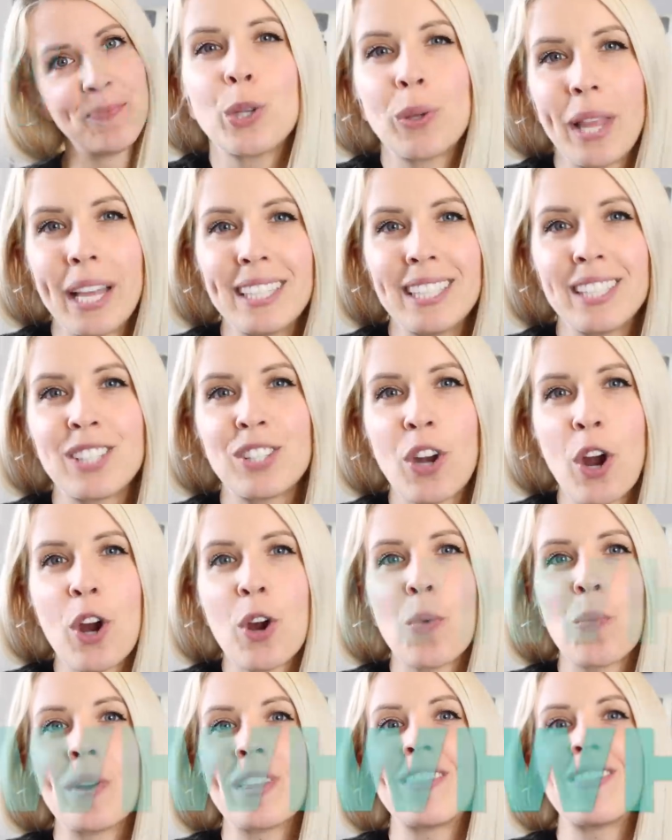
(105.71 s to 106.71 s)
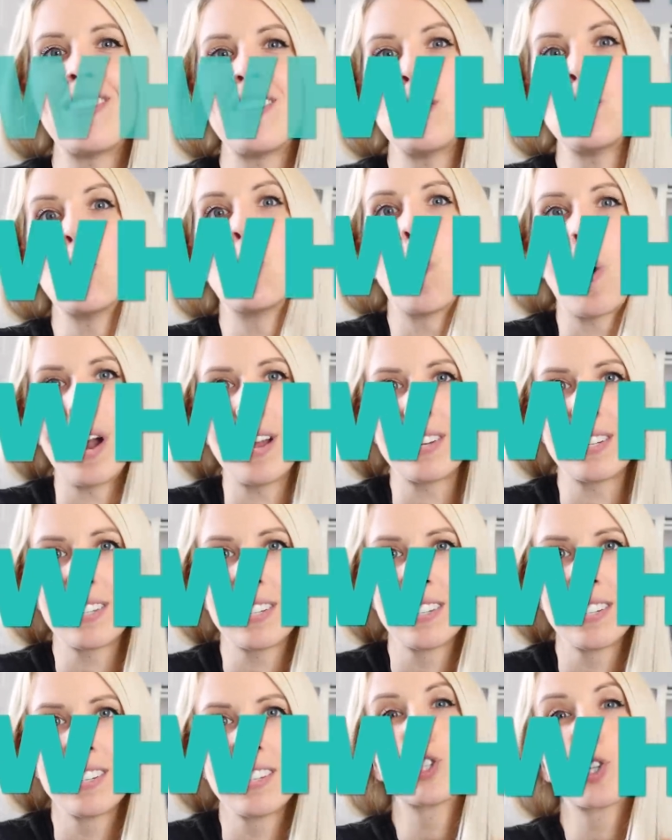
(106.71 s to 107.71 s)
So let's start with the what.
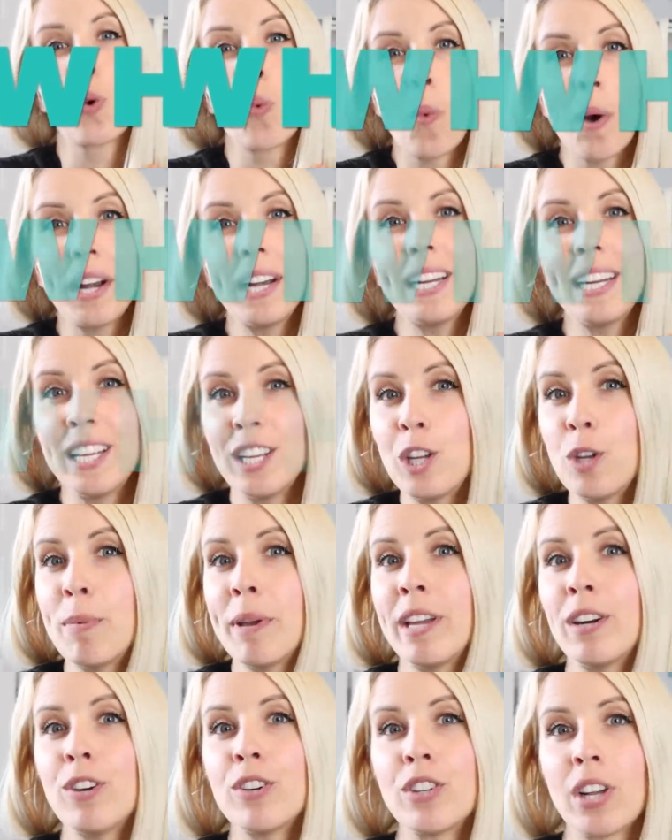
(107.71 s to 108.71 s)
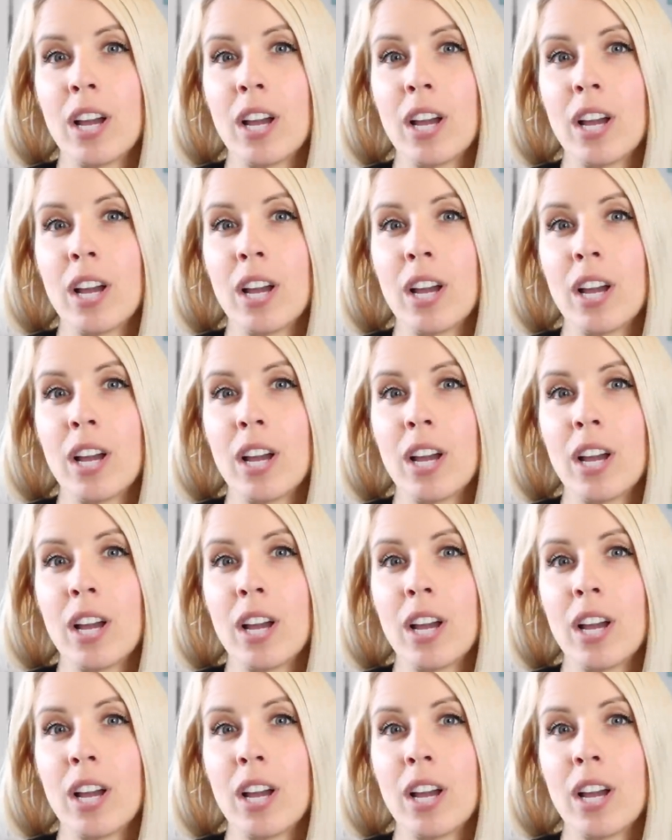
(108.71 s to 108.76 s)
So what an incubator